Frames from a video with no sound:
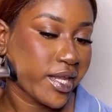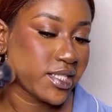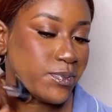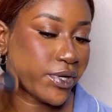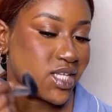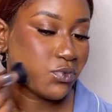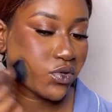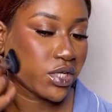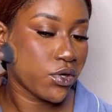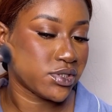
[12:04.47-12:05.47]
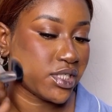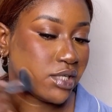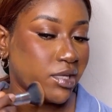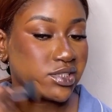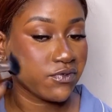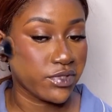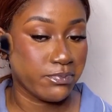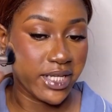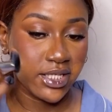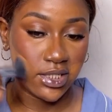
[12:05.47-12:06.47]
And at this point, I'm not really concerning myself with
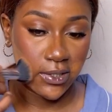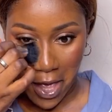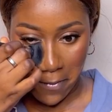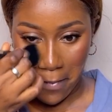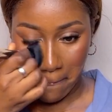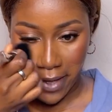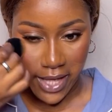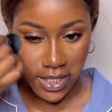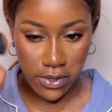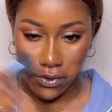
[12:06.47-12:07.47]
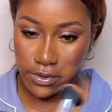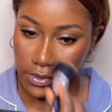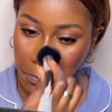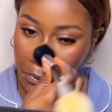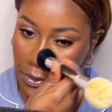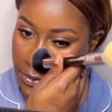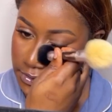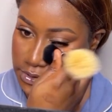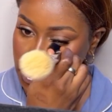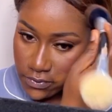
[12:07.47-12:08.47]
blending. I'm packing on the
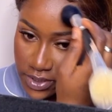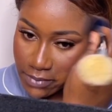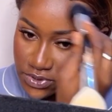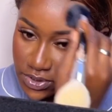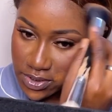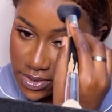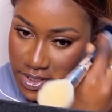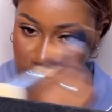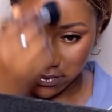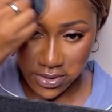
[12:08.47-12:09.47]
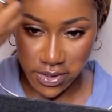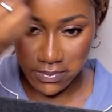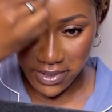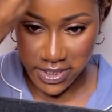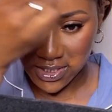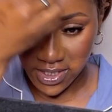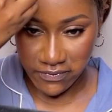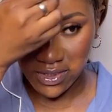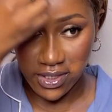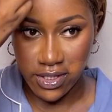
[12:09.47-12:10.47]
product. When I'm done, I will start blending
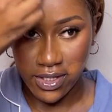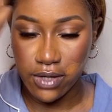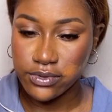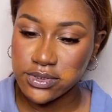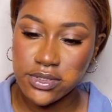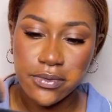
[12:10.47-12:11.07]
everything out.